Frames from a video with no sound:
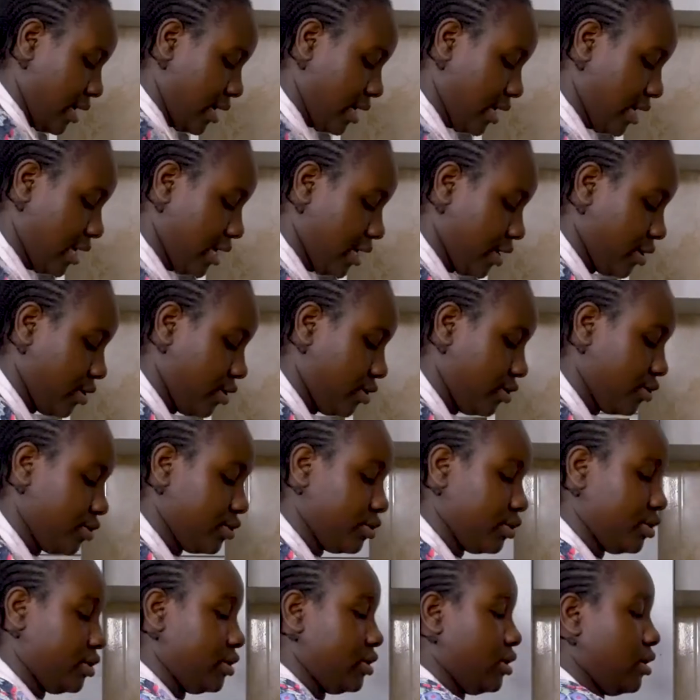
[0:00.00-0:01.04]
in
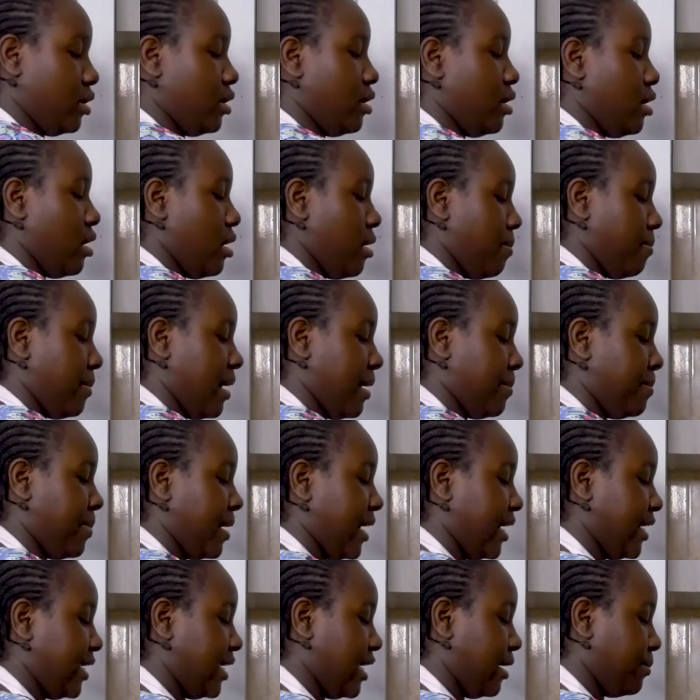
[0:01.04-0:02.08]
goes my
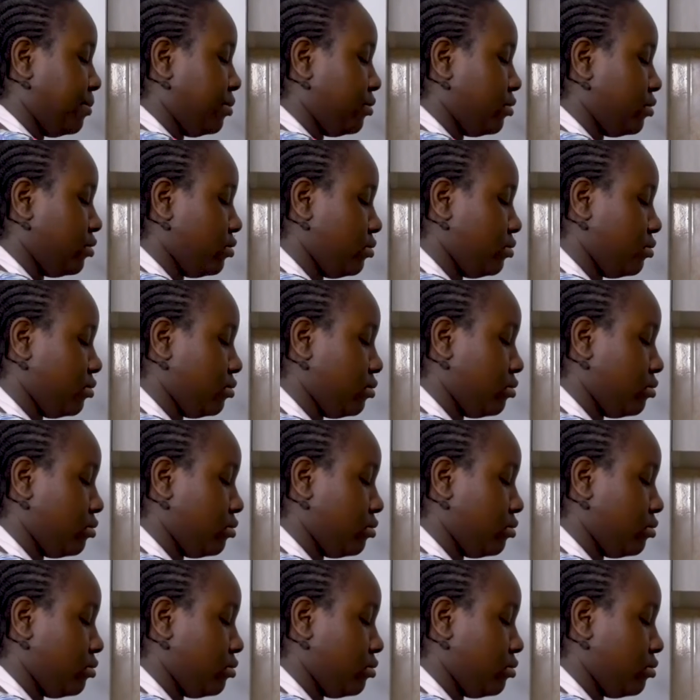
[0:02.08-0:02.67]
pineapple,